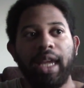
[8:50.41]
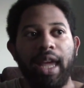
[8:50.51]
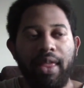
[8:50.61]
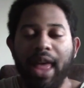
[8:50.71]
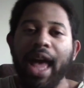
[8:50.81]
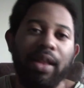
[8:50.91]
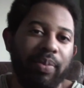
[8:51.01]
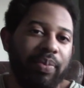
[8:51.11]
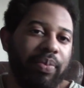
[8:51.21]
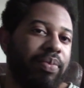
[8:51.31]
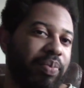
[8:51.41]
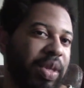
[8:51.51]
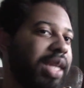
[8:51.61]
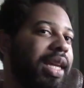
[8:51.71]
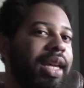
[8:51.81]
And that
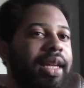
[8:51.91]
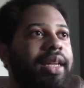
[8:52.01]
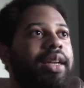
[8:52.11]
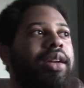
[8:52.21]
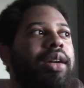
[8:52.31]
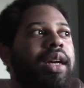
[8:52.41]
being